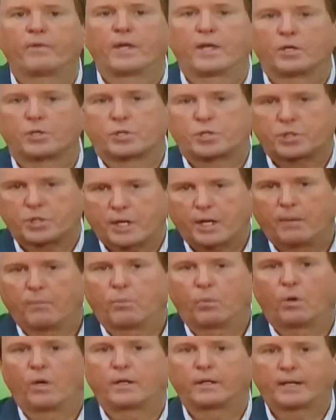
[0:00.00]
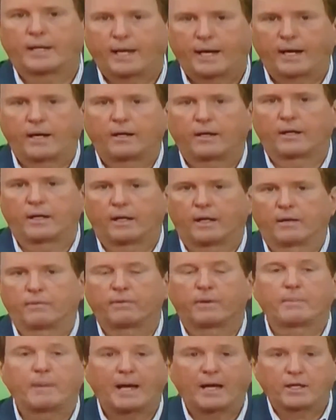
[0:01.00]
is someone cared
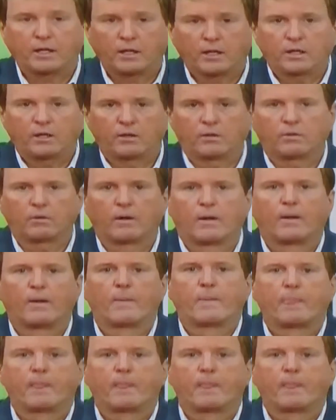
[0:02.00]
enough about you